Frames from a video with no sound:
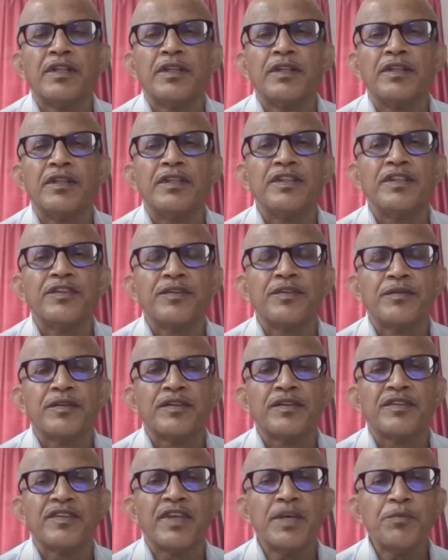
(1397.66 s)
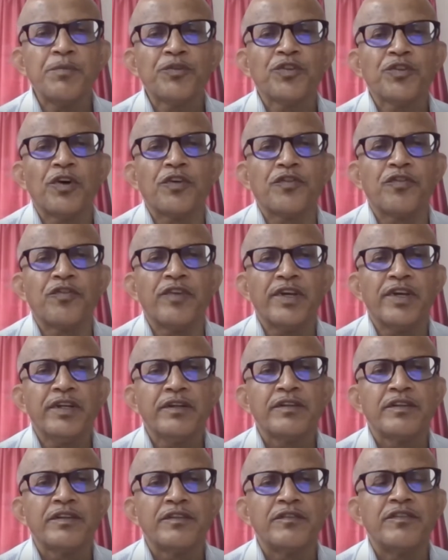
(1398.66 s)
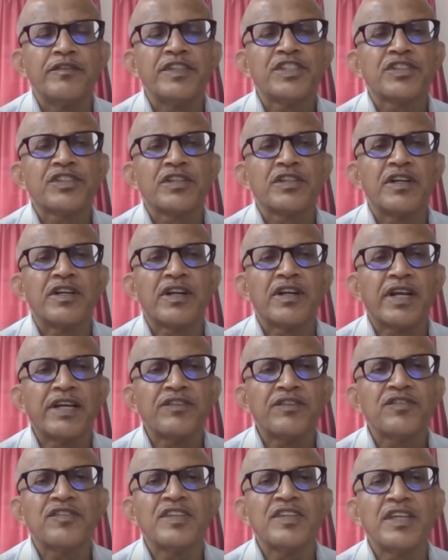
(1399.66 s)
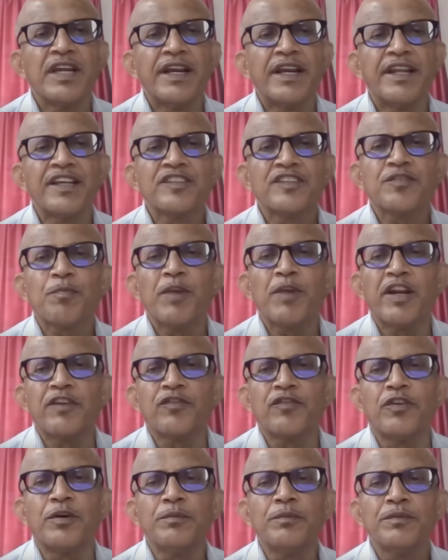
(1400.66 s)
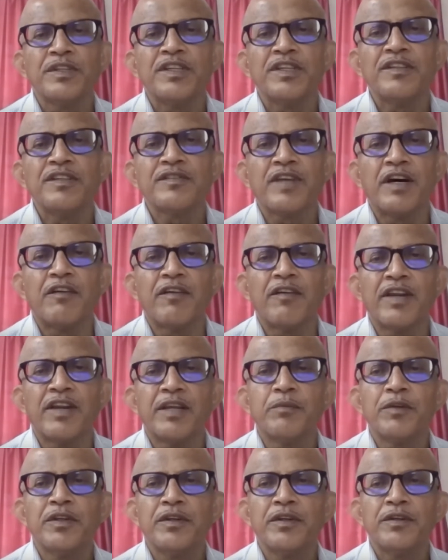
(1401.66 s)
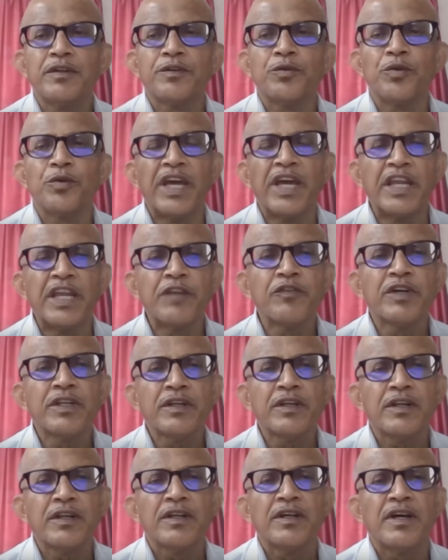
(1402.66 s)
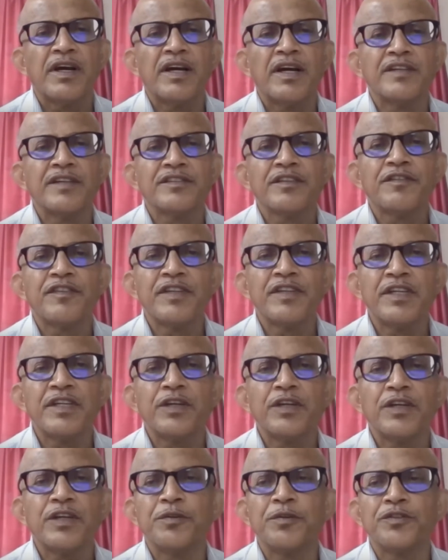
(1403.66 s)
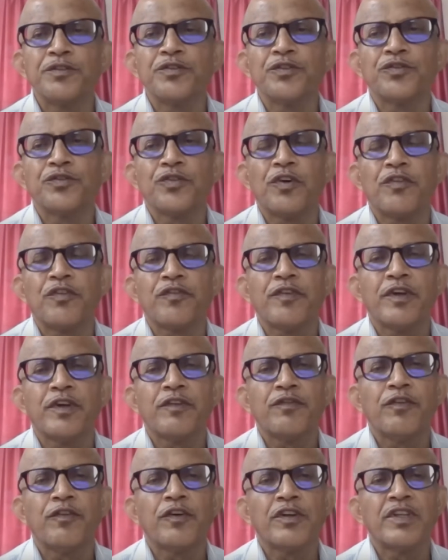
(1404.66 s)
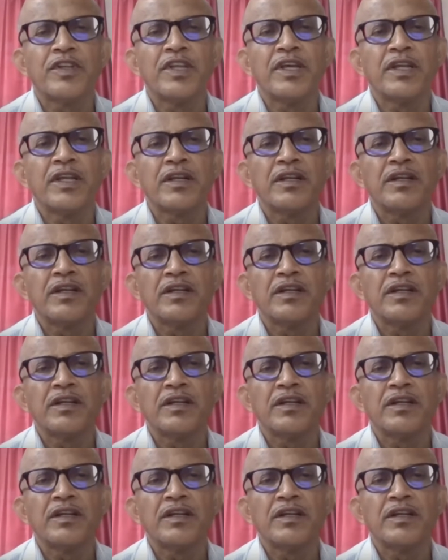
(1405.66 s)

This same software which drives the edX platform is available to anyone as a free and open source software for their